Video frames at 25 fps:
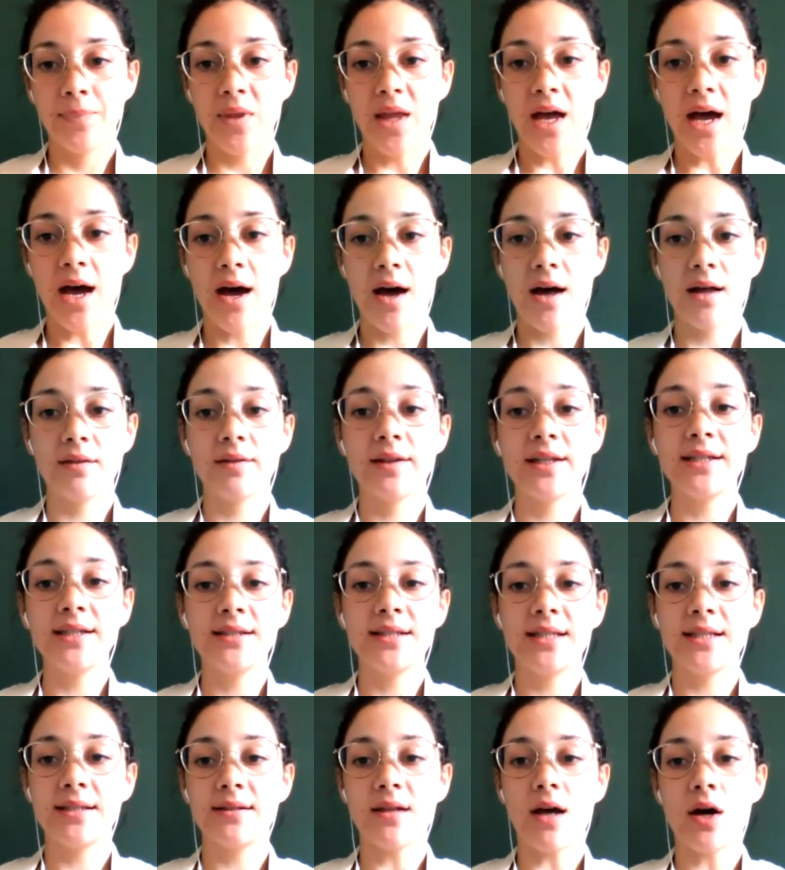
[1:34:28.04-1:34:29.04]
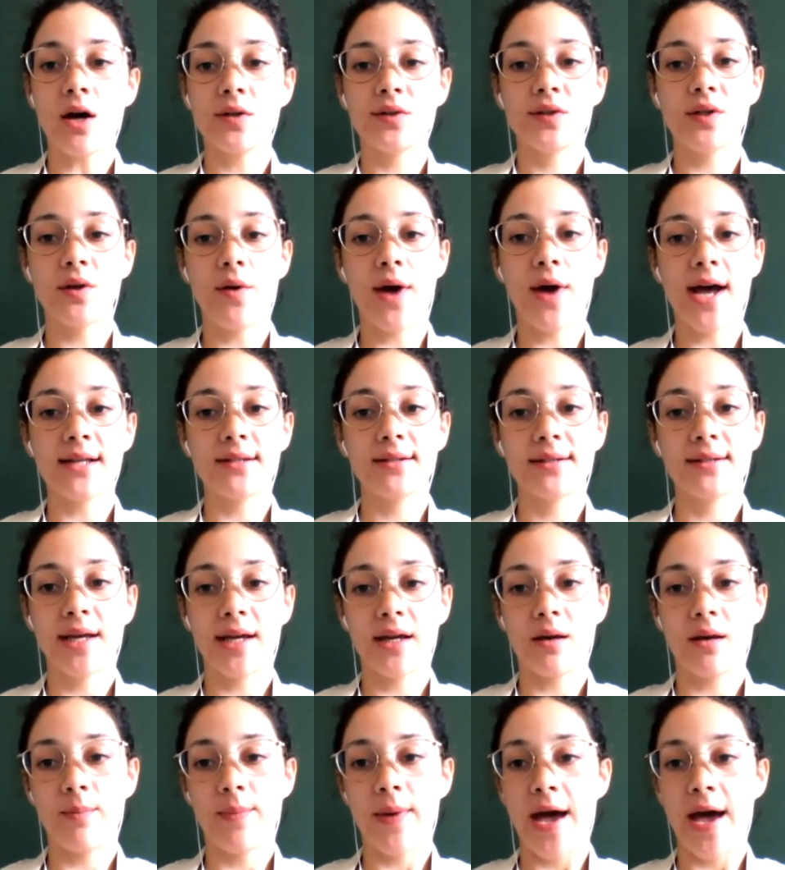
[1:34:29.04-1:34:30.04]
Uh, Lisa's also
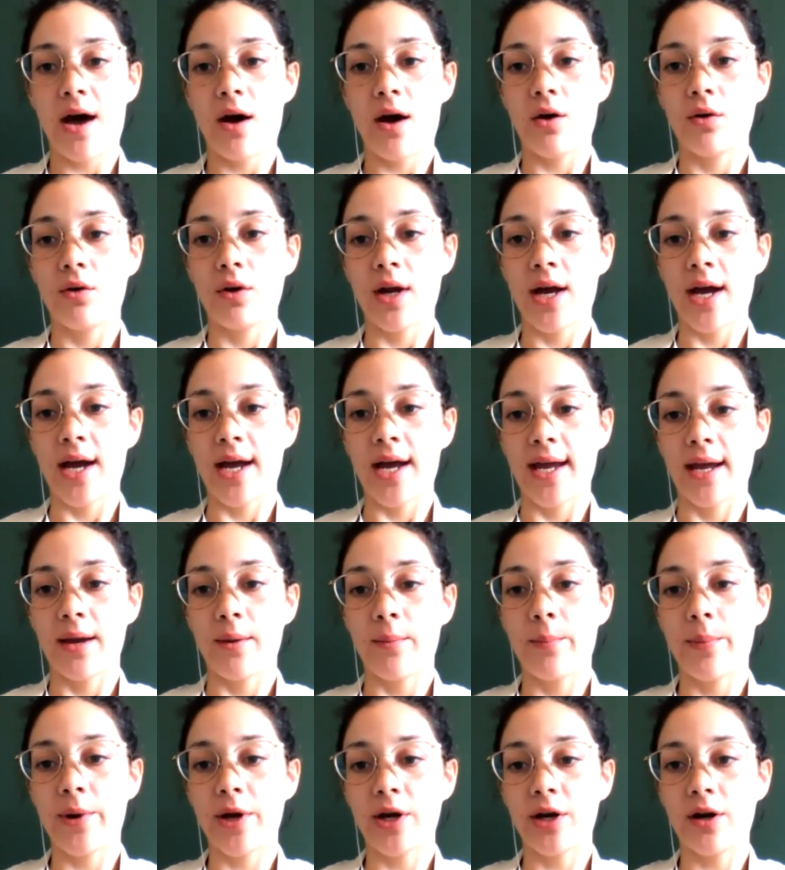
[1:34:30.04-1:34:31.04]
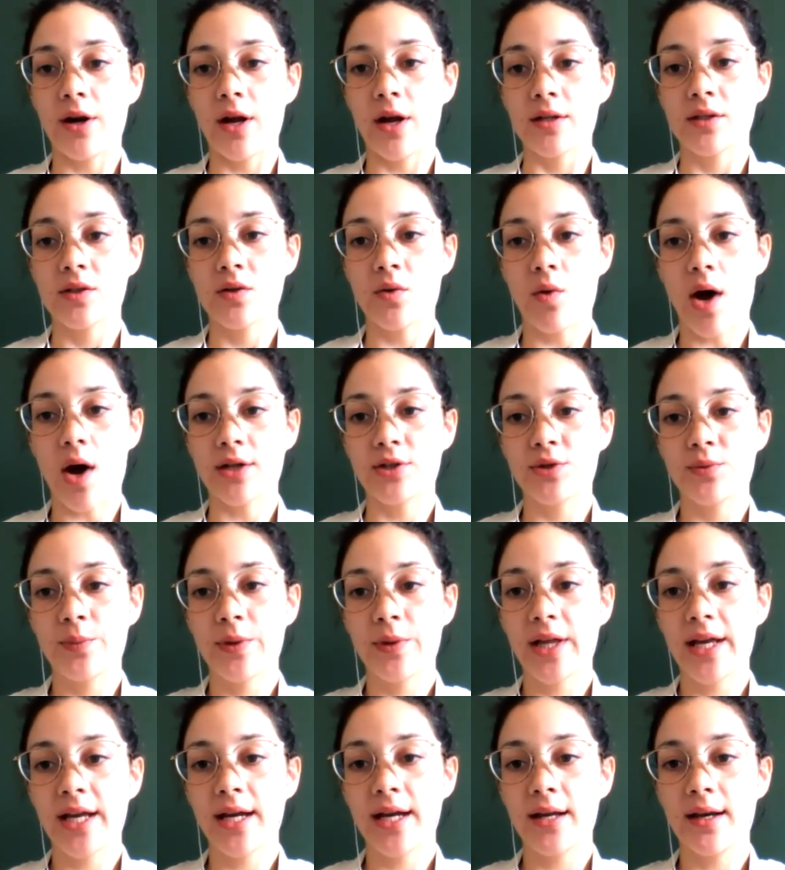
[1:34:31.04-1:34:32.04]
asking about a butternut squash
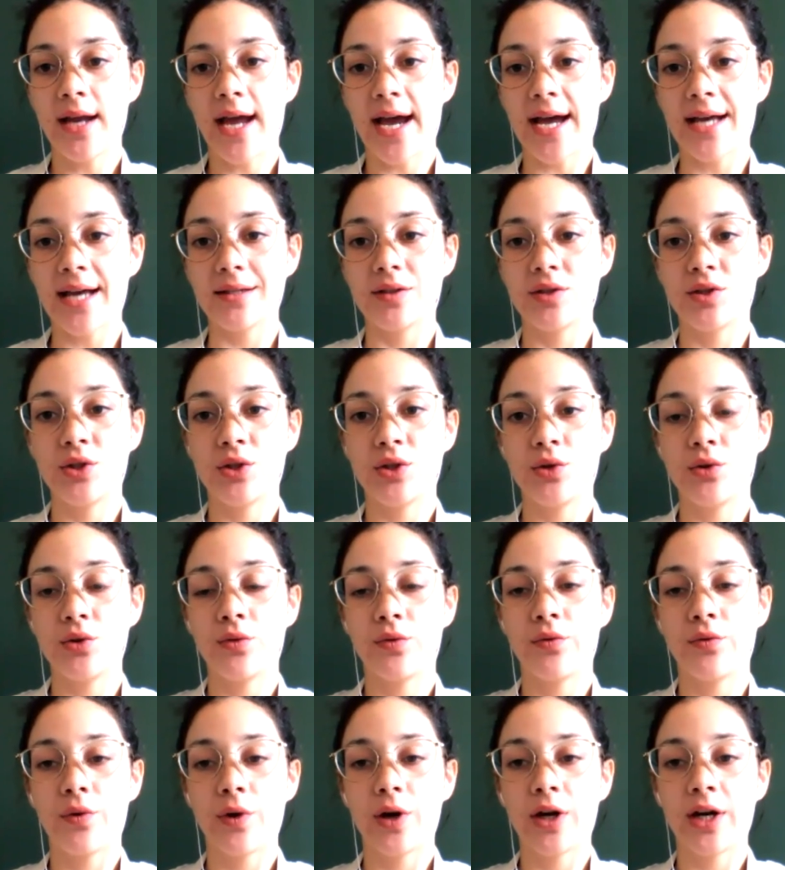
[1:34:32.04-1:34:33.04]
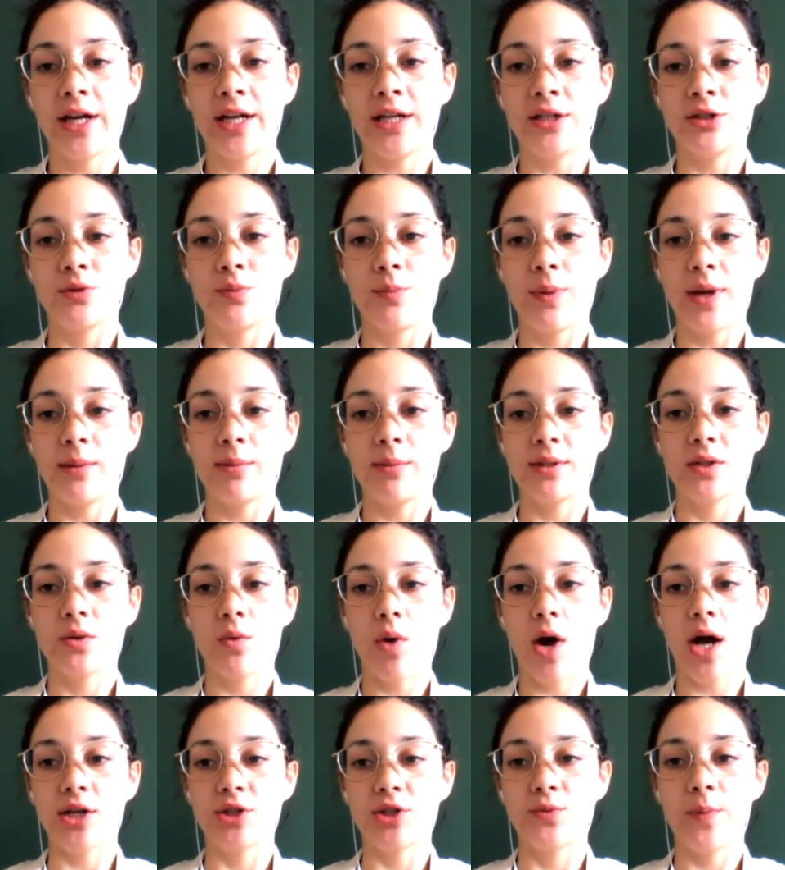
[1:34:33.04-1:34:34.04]
plant has two four-inch baby
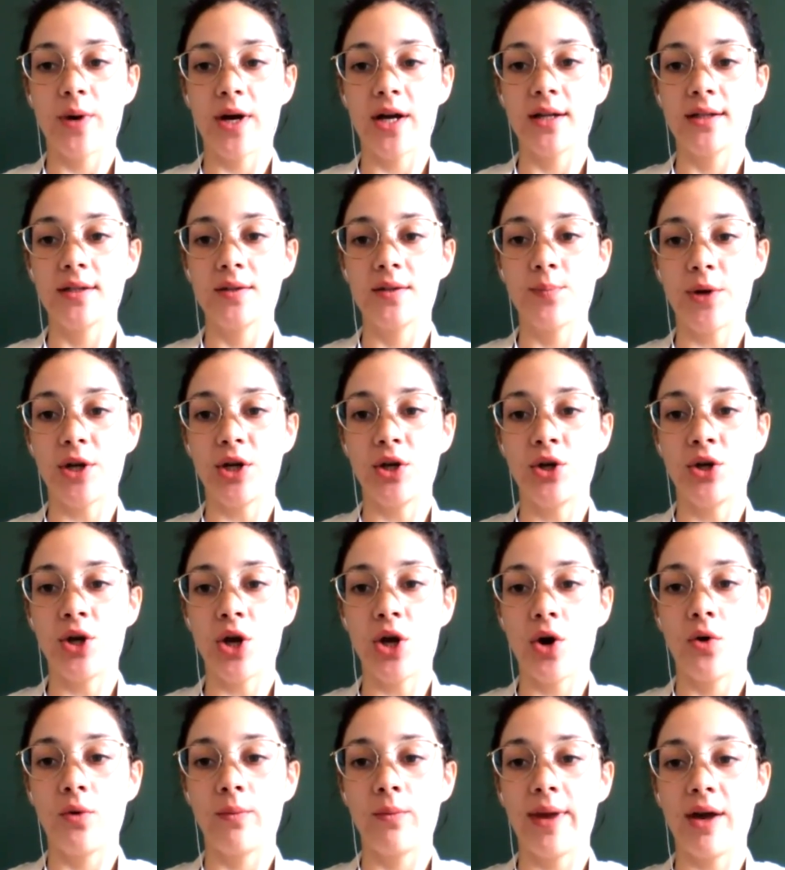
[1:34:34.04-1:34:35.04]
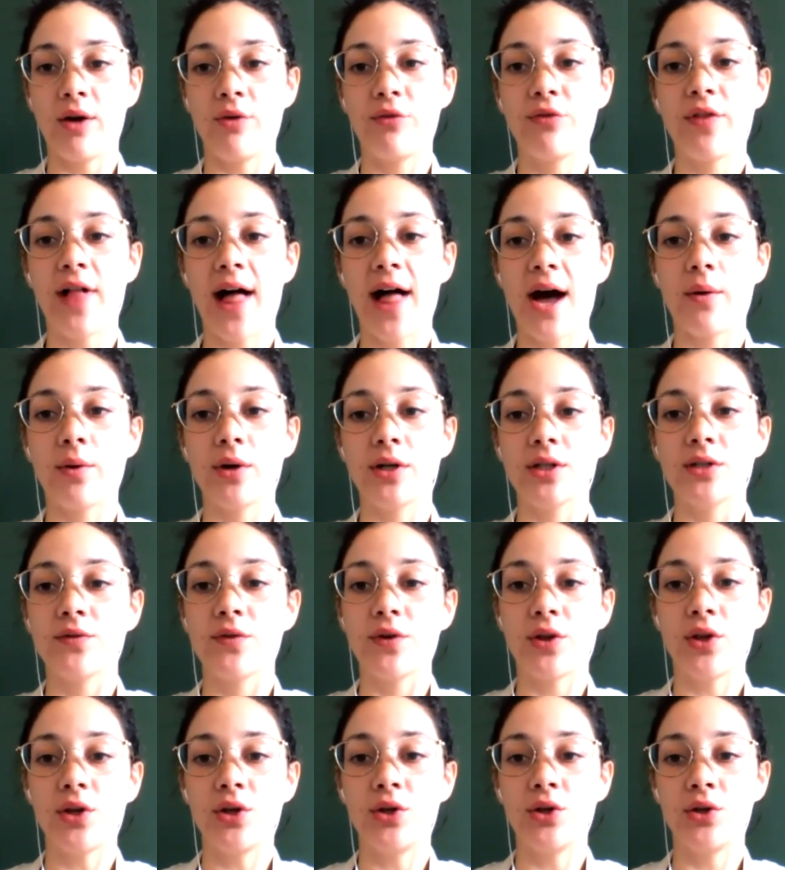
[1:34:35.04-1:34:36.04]
squash buds, but no male flowers
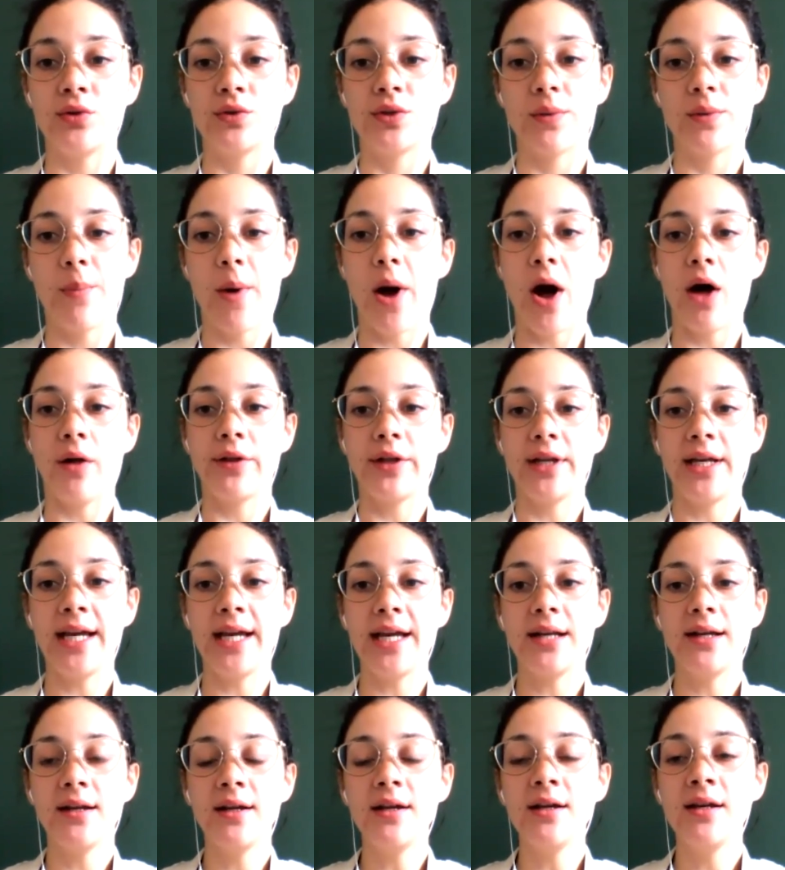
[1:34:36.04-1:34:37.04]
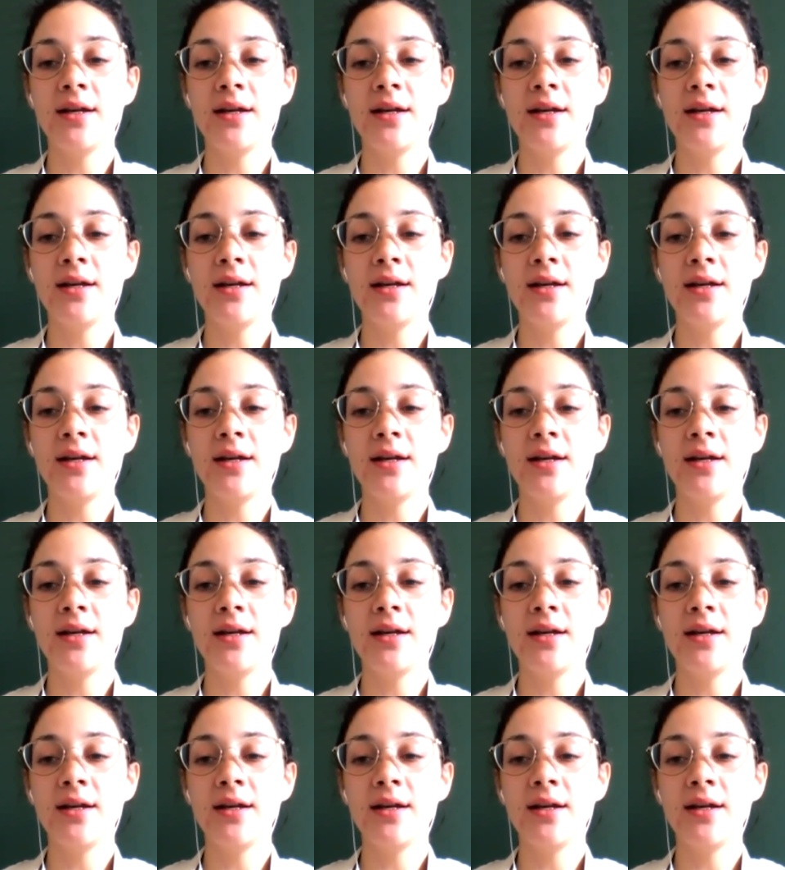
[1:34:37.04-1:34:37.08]
for the new to pollinate.